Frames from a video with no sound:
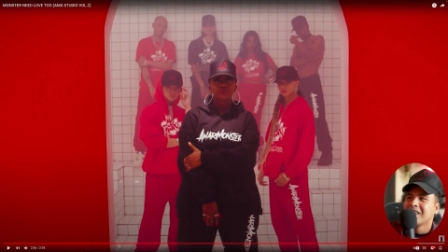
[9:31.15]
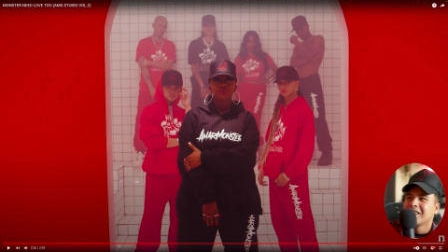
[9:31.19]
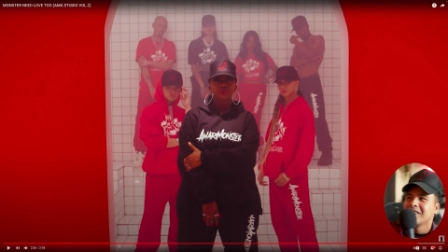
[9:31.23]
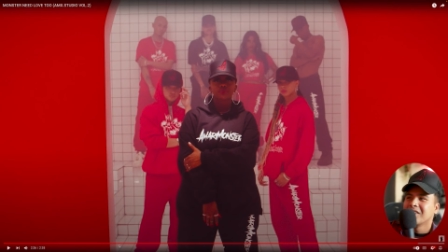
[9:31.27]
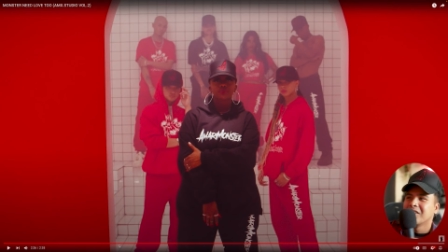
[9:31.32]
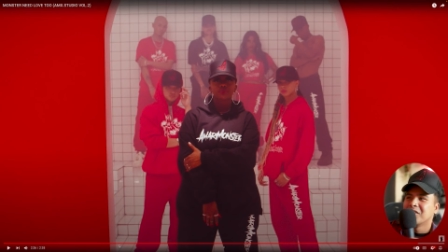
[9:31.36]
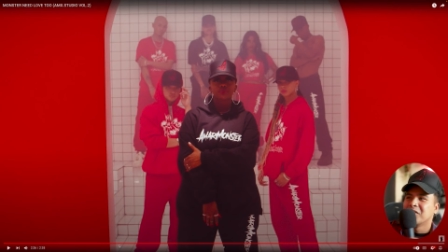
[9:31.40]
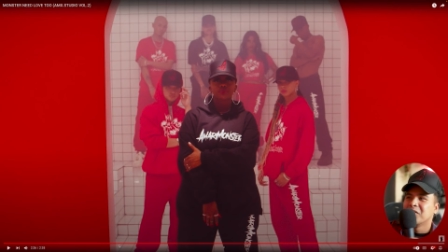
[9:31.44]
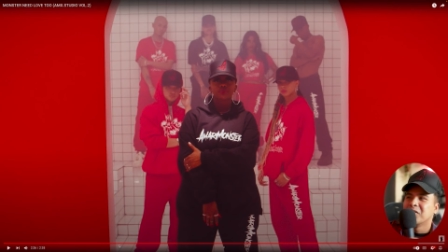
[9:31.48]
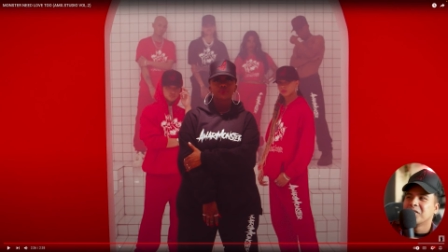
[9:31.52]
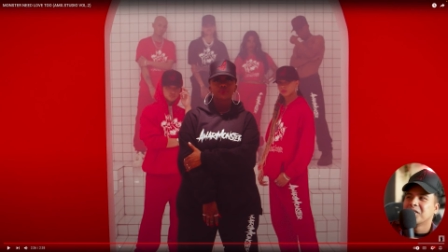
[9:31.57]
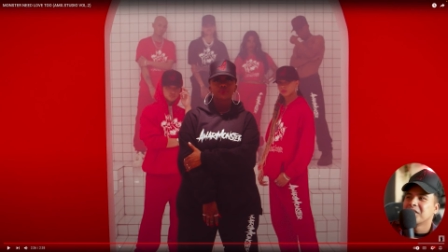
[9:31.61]

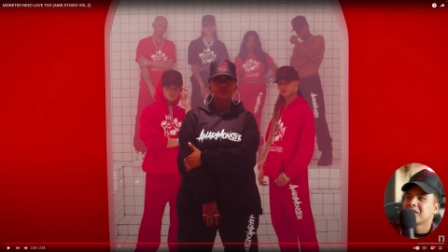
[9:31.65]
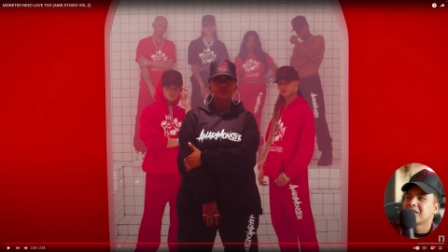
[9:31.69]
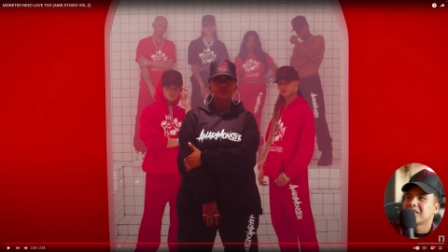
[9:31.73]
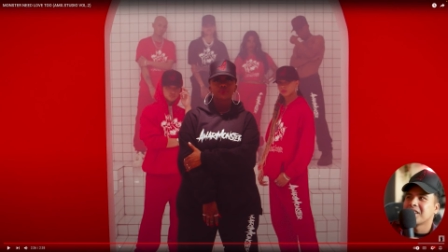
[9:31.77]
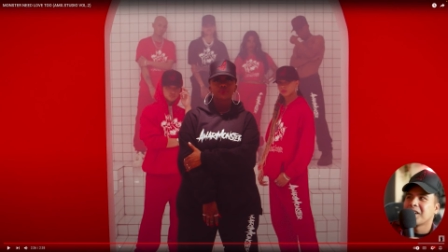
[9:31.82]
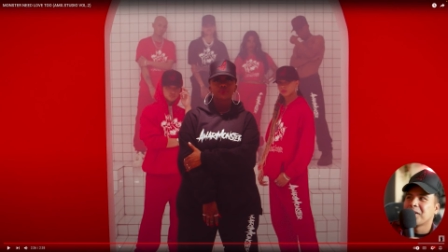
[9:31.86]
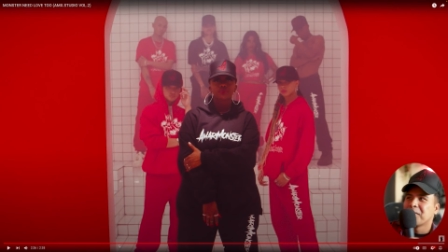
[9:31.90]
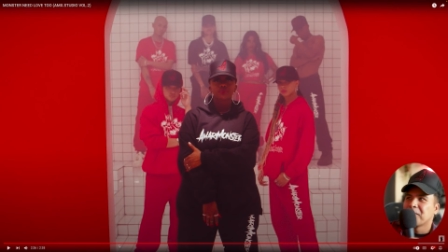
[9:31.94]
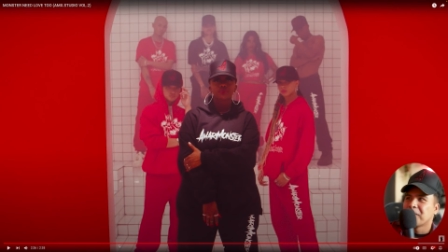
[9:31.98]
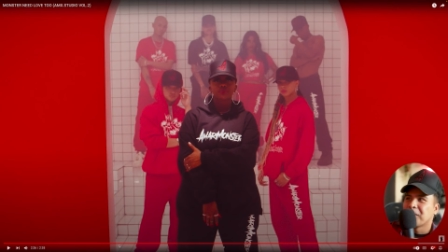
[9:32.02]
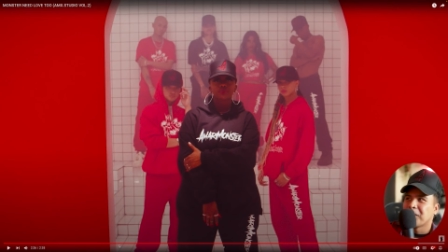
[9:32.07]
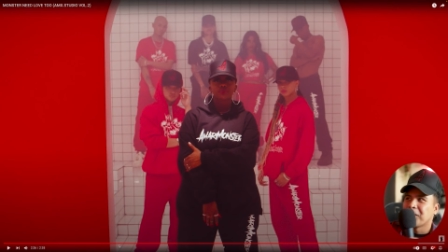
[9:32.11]
they're doing the
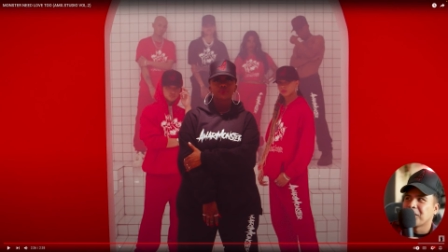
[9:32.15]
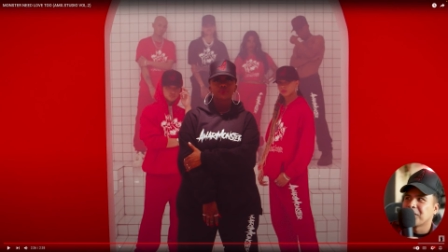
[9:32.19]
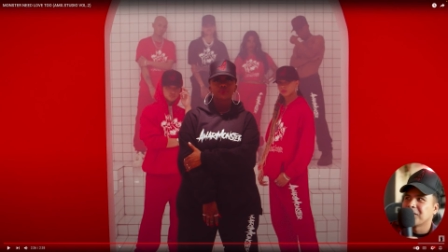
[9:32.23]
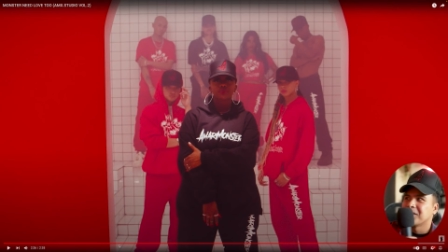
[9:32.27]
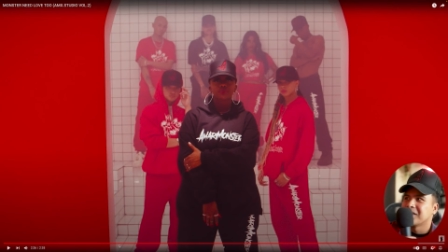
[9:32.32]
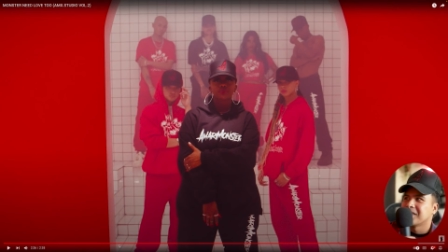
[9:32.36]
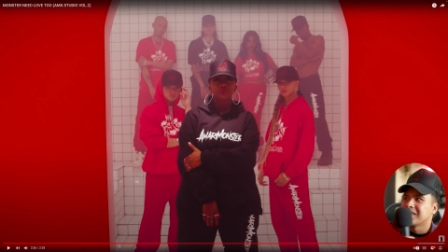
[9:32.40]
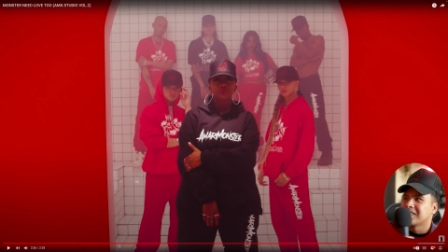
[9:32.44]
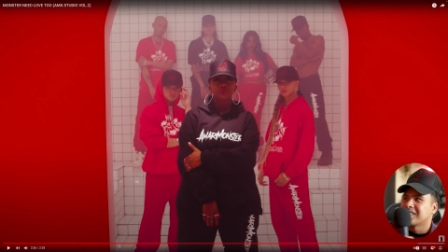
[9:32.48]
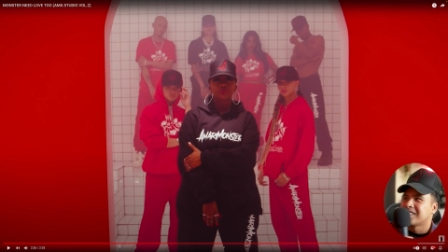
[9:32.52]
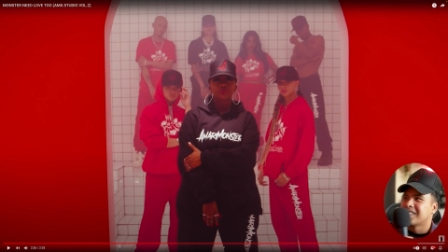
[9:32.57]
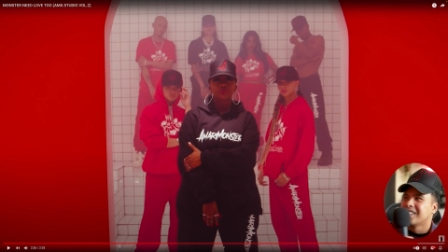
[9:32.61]
same
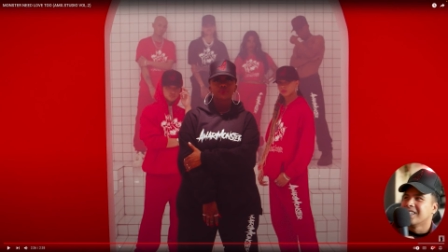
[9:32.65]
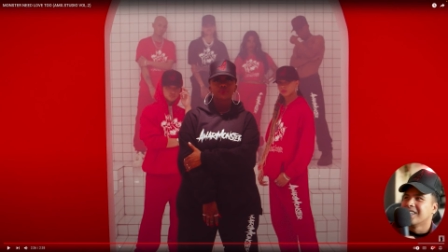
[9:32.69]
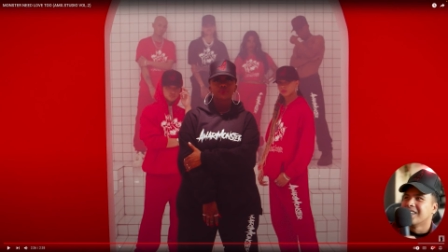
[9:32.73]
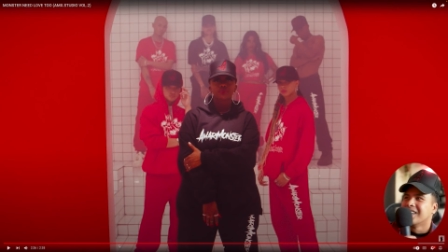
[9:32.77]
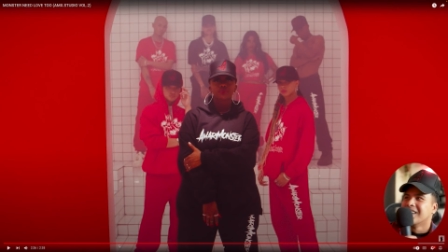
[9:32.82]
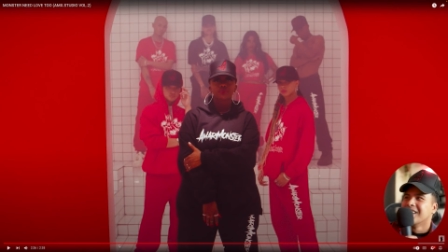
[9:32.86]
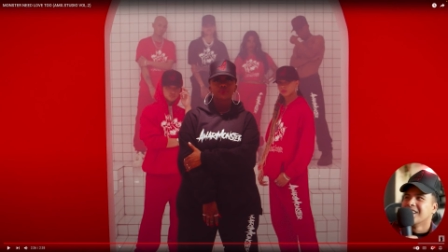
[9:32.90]
pose as